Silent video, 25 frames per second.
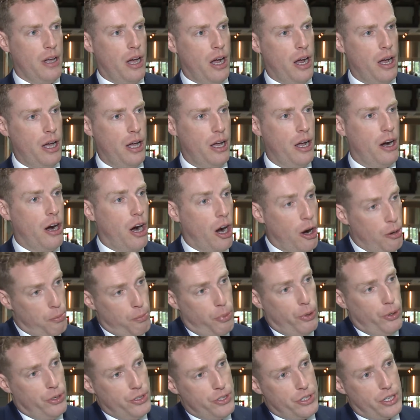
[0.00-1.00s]
our
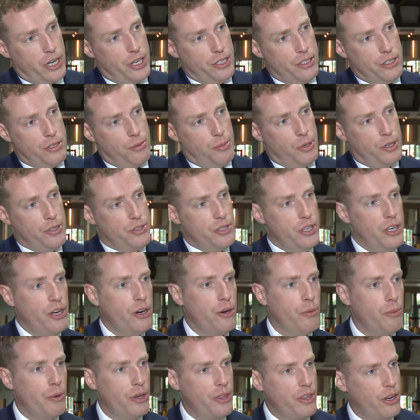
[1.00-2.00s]
Polish customers
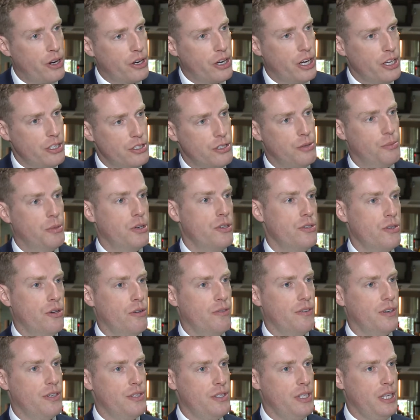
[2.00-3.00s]
here with our customers
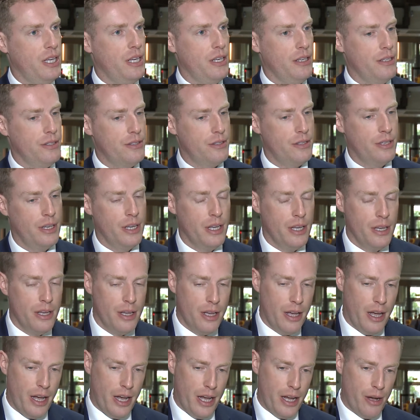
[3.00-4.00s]
overseas.
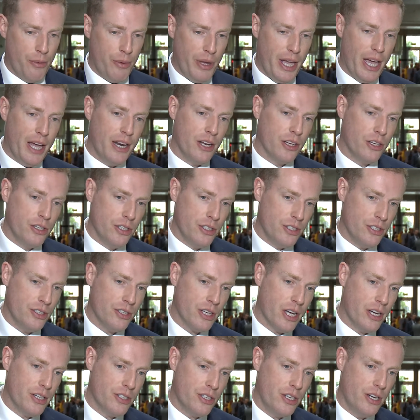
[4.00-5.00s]
We had a good
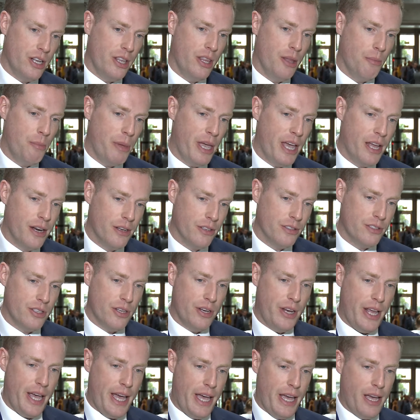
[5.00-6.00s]
discussion in the panel
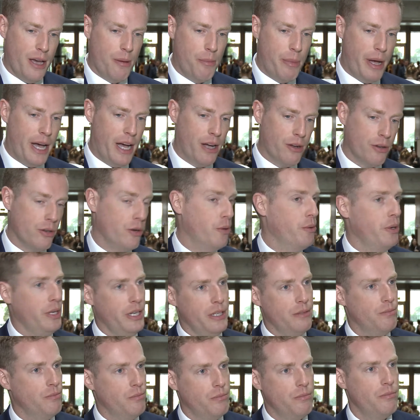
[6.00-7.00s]
today about
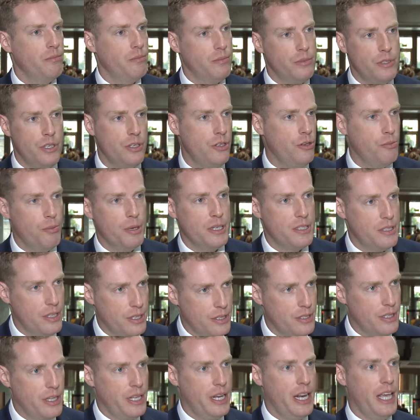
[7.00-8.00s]
going to do
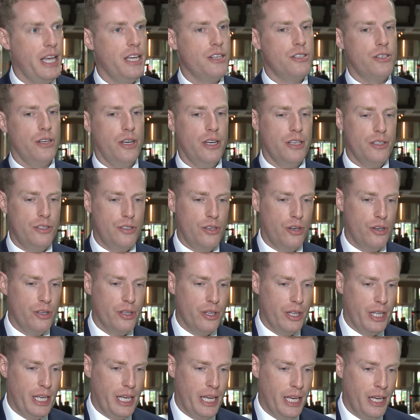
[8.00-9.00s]
business in Asia.
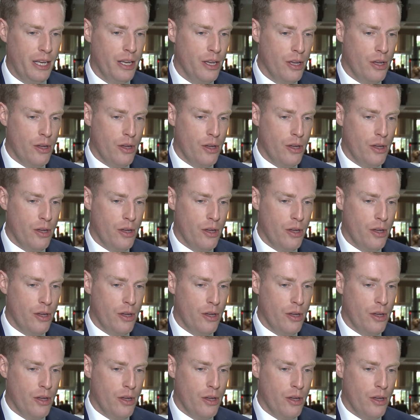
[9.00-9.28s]
Certainly